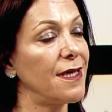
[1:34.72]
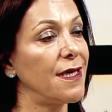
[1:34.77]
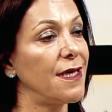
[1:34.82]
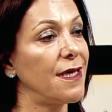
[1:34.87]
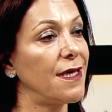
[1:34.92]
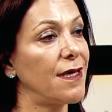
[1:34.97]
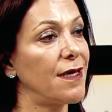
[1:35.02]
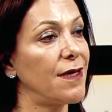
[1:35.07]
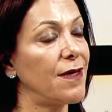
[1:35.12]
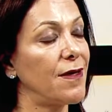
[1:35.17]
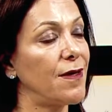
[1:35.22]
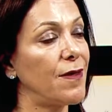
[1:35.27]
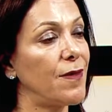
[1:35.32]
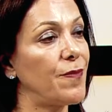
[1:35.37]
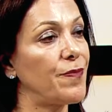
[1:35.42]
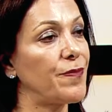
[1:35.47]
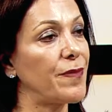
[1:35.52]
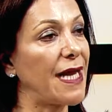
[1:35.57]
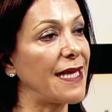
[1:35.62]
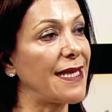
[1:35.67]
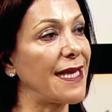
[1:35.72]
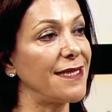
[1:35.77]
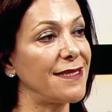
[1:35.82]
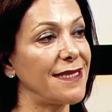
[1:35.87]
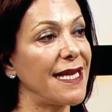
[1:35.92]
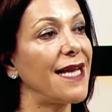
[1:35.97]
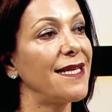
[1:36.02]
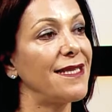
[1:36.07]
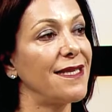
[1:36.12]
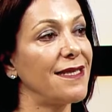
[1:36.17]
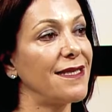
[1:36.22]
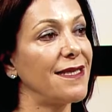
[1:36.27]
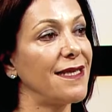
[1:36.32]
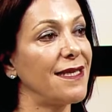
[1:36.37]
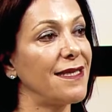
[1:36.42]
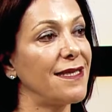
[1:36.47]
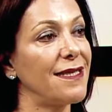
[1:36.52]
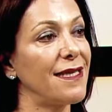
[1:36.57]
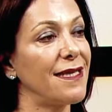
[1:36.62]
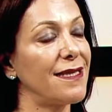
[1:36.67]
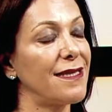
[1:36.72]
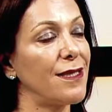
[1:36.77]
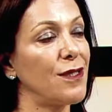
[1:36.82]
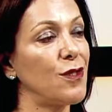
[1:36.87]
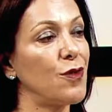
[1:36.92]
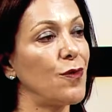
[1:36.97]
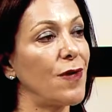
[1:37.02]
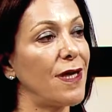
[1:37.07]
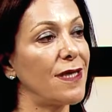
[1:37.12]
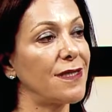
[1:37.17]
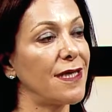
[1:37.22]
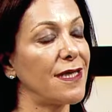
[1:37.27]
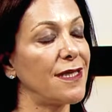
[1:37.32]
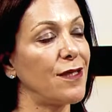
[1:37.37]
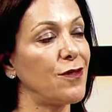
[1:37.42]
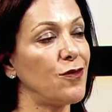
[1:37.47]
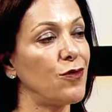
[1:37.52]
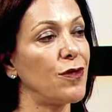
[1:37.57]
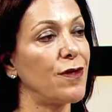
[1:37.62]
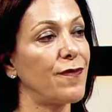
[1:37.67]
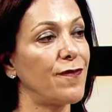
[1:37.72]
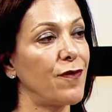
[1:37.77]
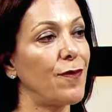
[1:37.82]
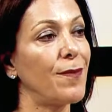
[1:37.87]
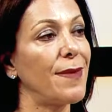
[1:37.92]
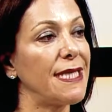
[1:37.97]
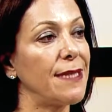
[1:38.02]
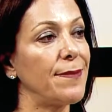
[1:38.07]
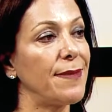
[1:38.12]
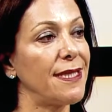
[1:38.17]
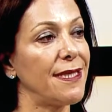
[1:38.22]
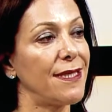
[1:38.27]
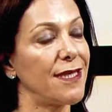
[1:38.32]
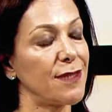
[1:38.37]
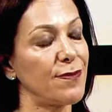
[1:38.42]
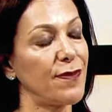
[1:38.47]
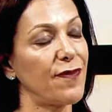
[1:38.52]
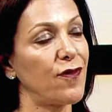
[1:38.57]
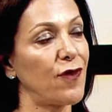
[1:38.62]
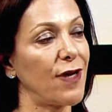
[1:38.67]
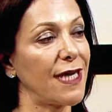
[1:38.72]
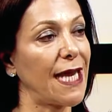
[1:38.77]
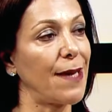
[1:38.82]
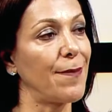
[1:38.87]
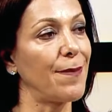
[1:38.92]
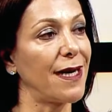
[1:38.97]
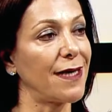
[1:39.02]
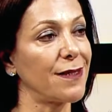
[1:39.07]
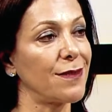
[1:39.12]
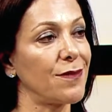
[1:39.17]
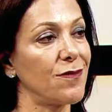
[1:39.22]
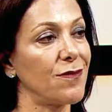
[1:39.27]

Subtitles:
and I stayed in the US and in Europe for many, many years before I came back to the